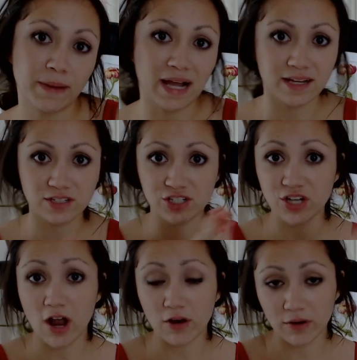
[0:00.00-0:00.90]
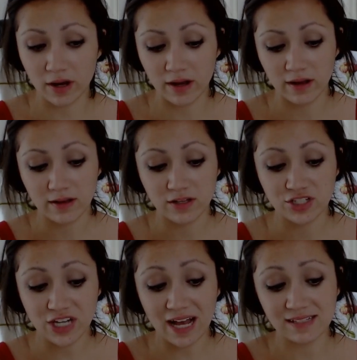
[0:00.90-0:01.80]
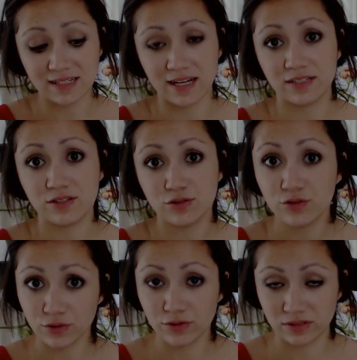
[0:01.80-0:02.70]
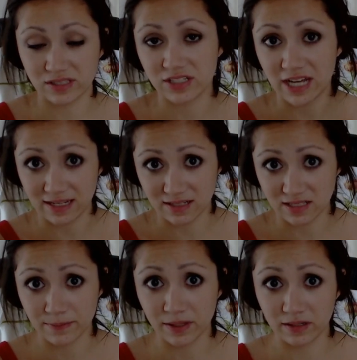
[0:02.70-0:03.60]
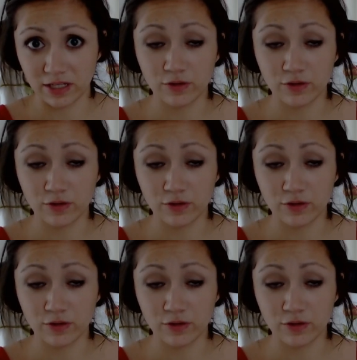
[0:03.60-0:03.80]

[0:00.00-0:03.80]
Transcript: back into Chakra Chastise to use the Chastise ability.